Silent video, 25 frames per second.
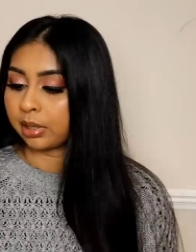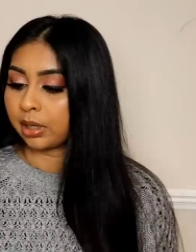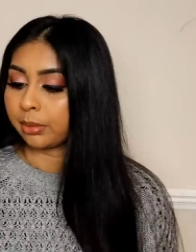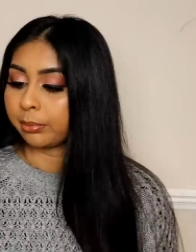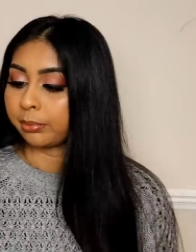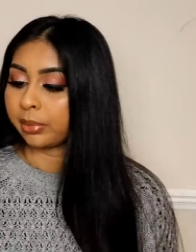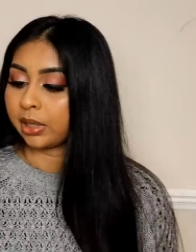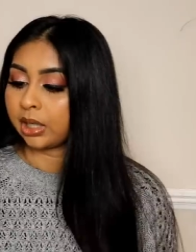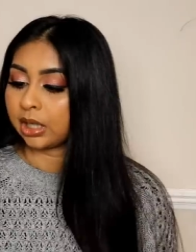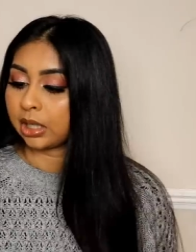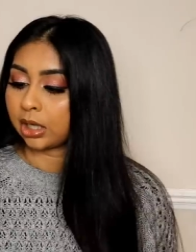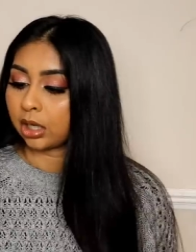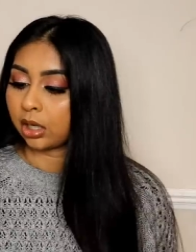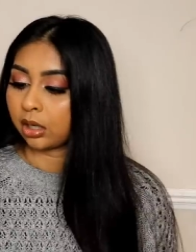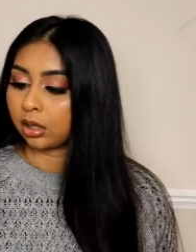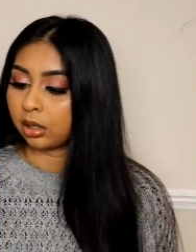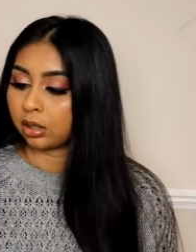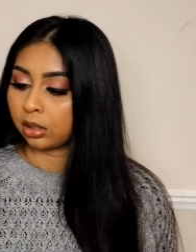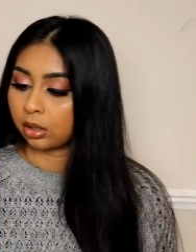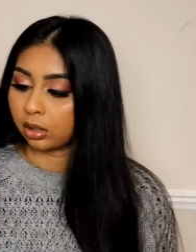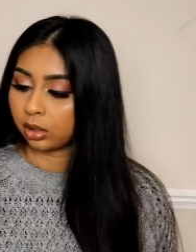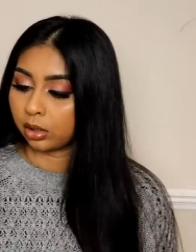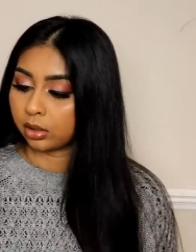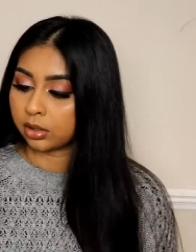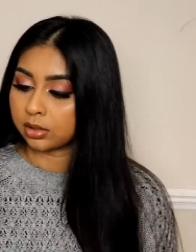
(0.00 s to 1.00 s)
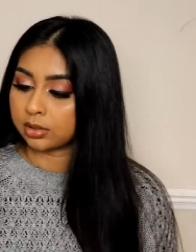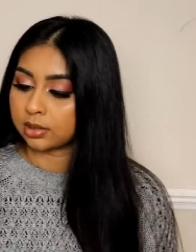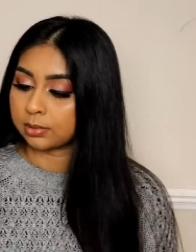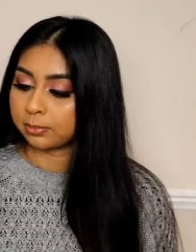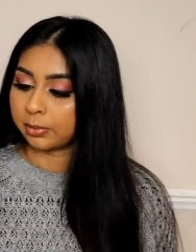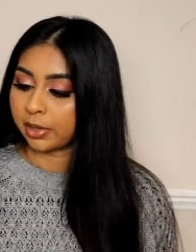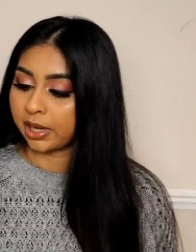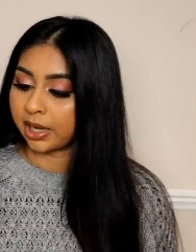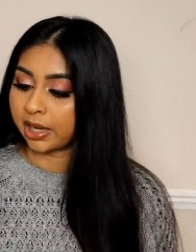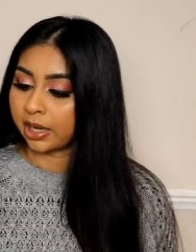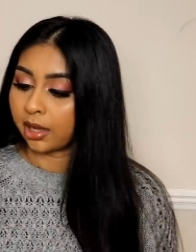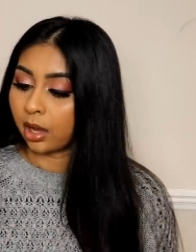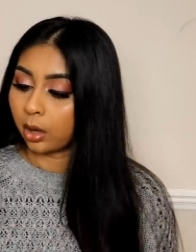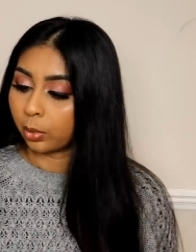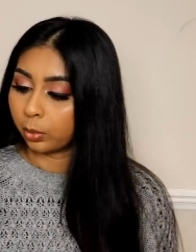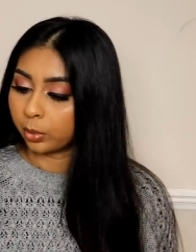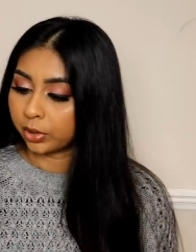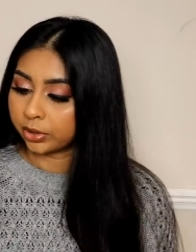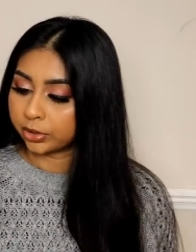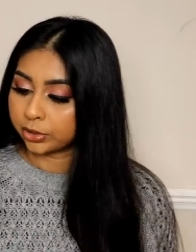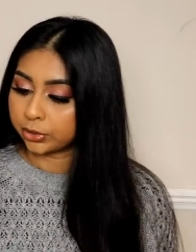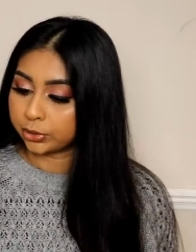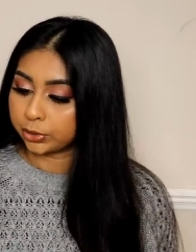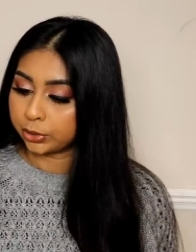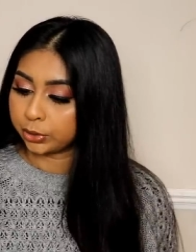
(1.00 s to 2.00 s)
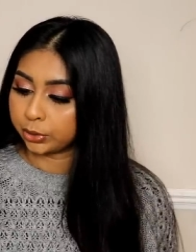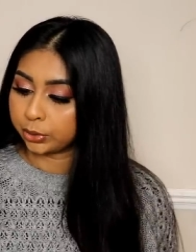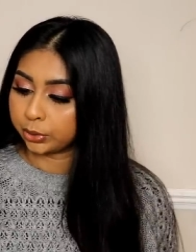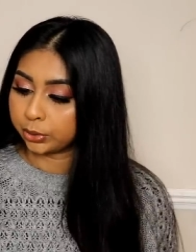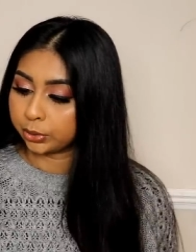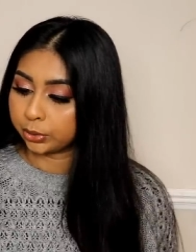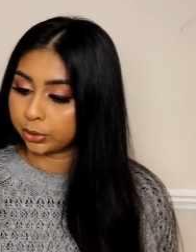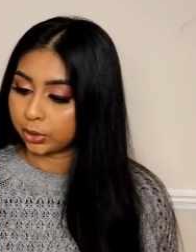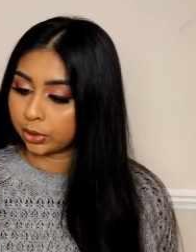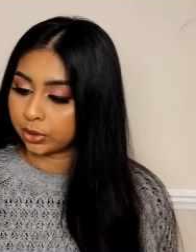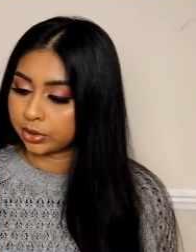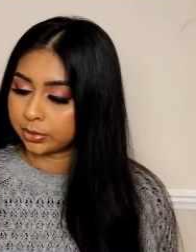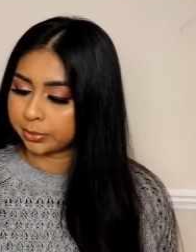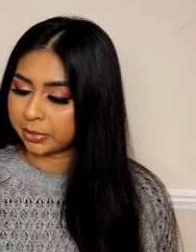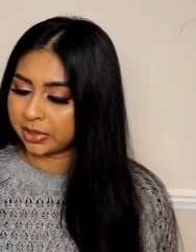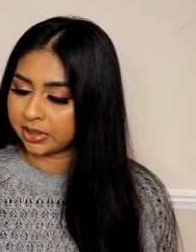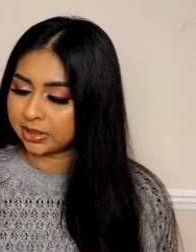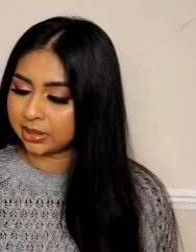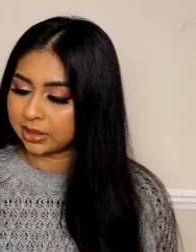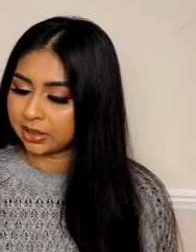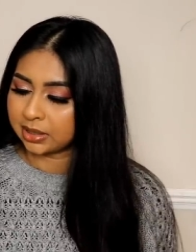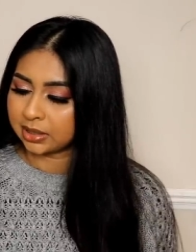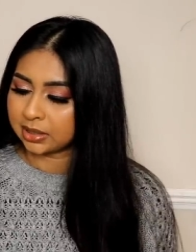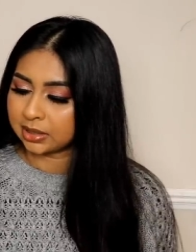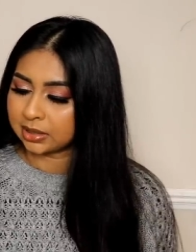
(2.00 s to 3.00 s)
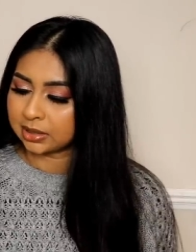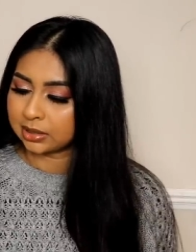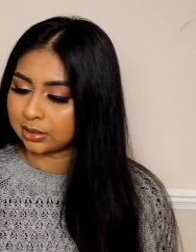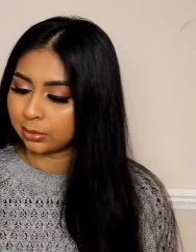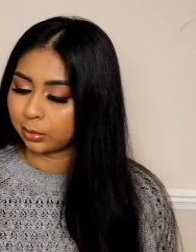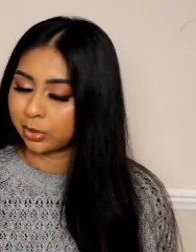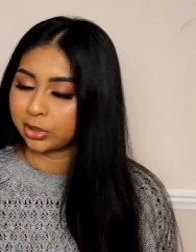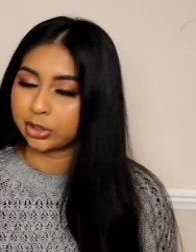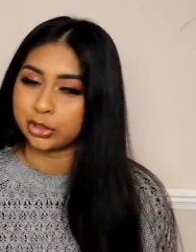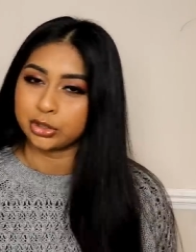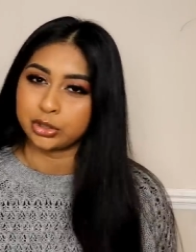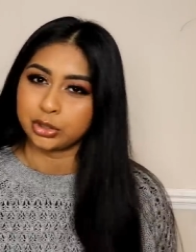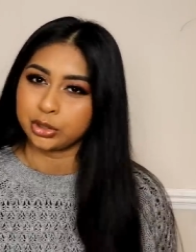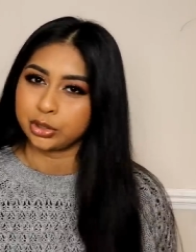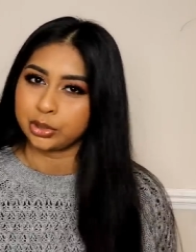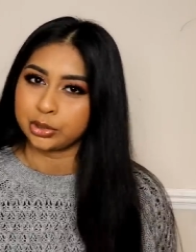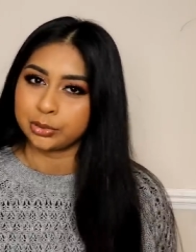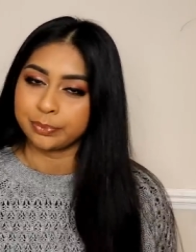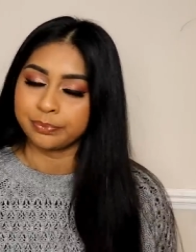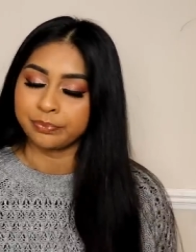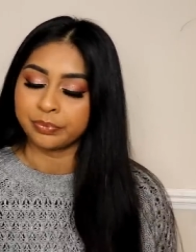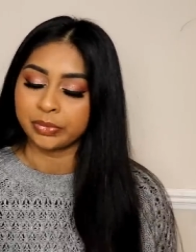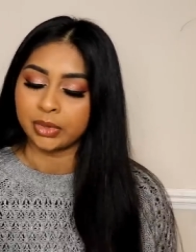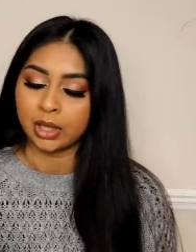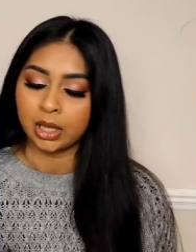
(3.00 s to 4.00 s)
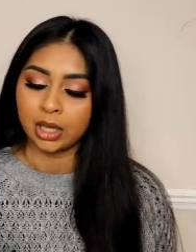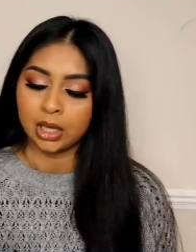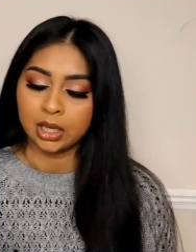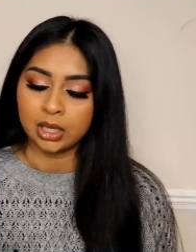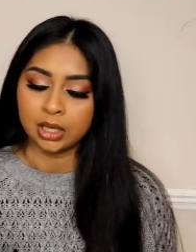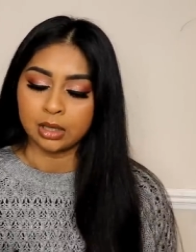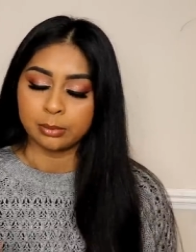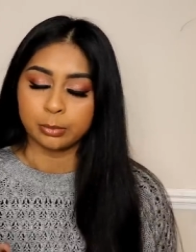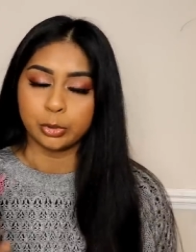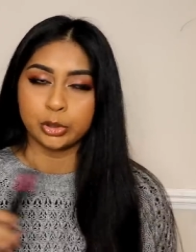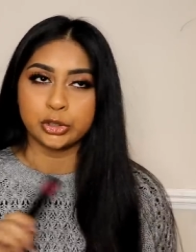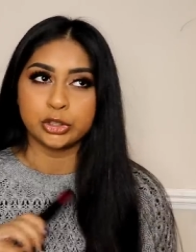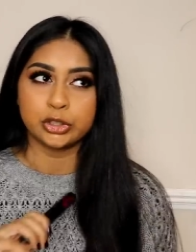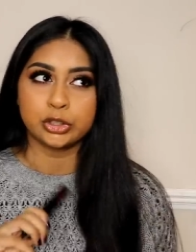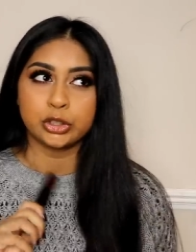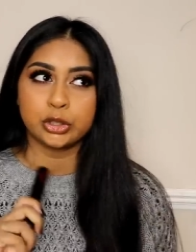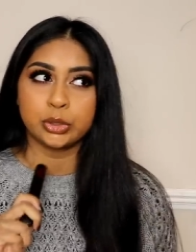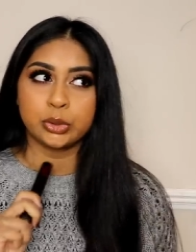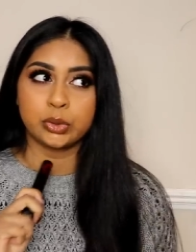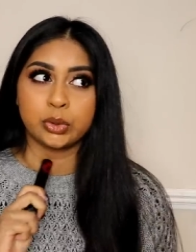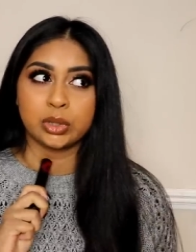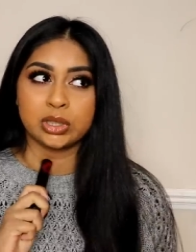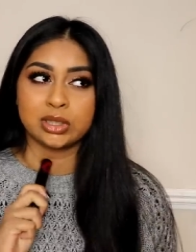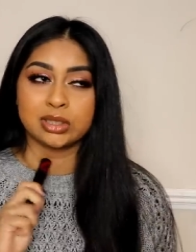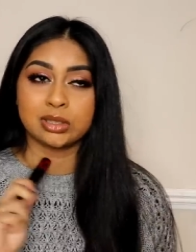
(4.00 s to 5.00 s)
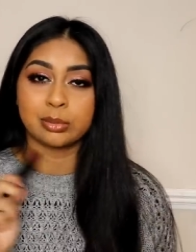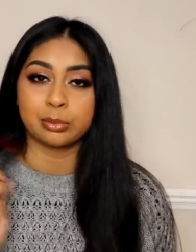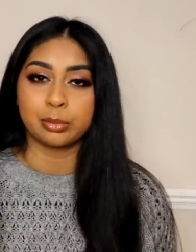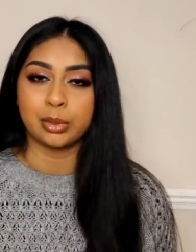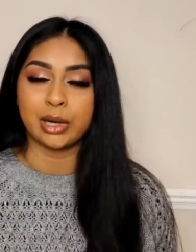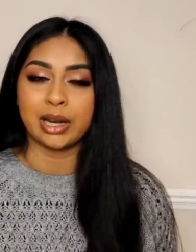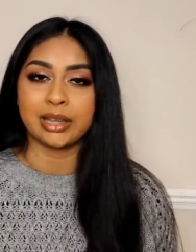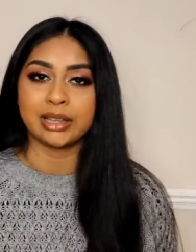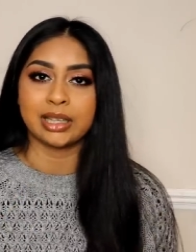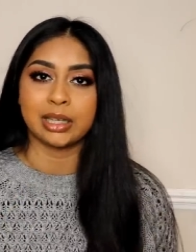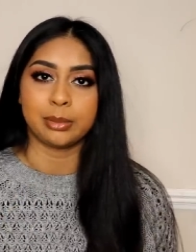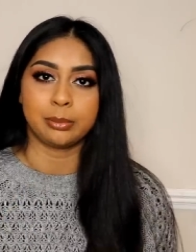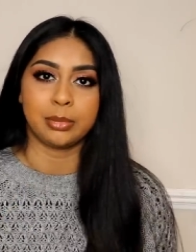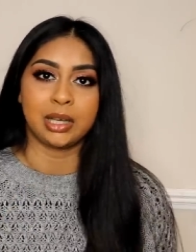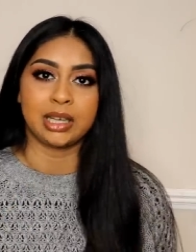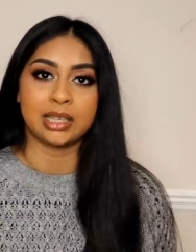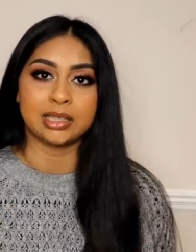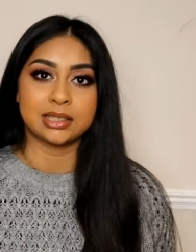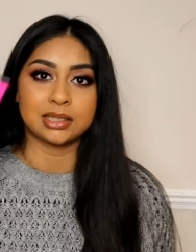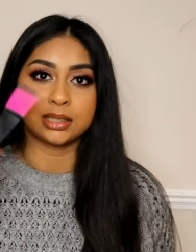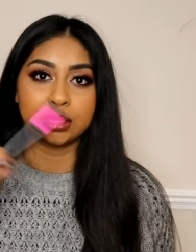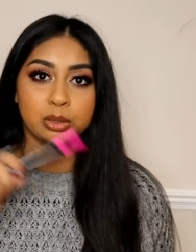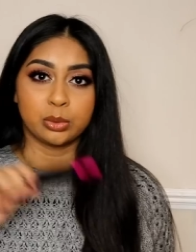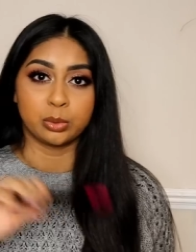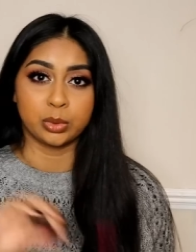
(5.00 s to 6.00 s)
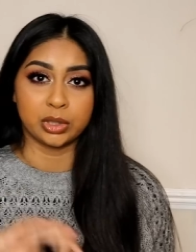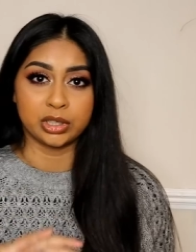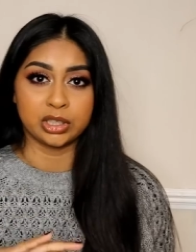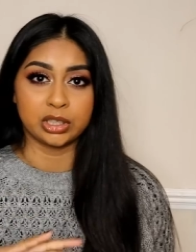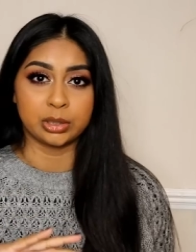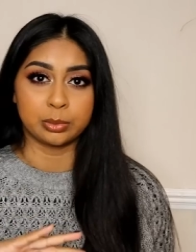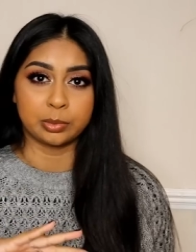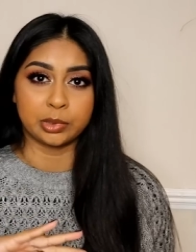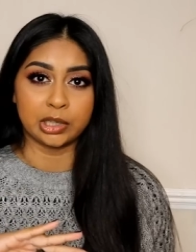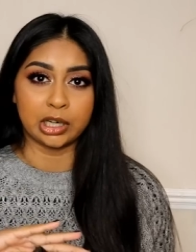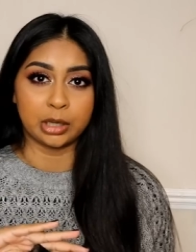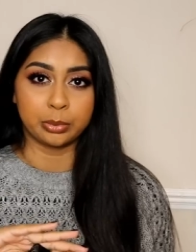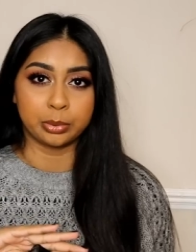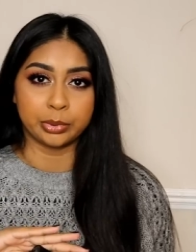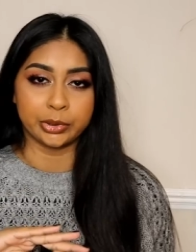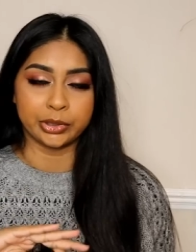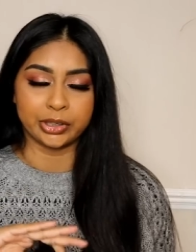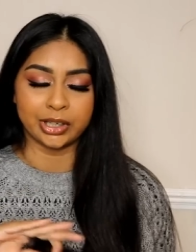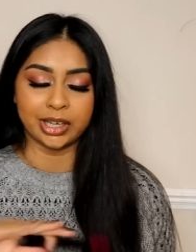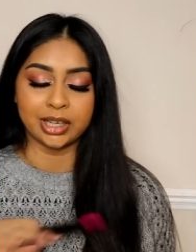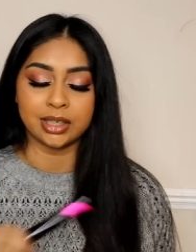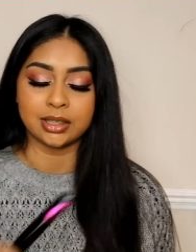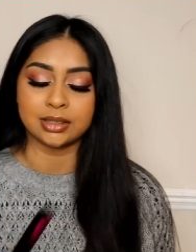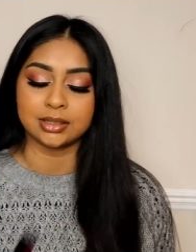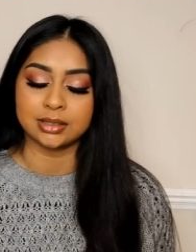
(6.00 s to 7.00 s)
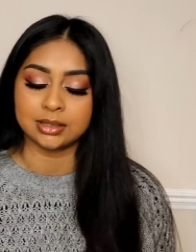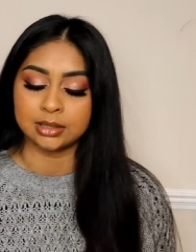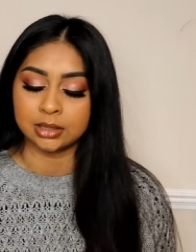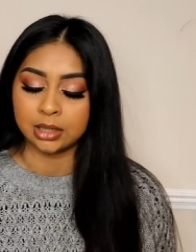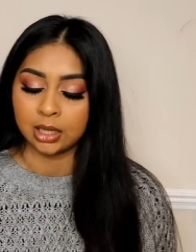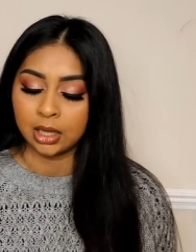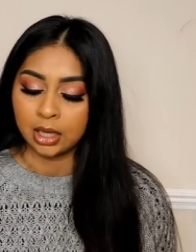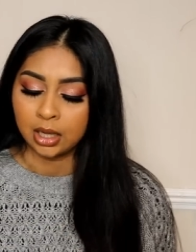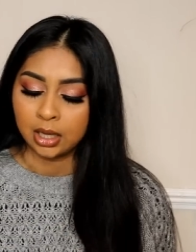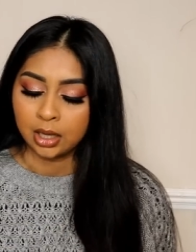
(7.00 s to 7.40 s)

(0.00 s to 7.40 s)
Plumping Gloss by Wunder2 Cosmetics. Wunder2. Wonder 2 is the brand that makes the Wunderbrow products.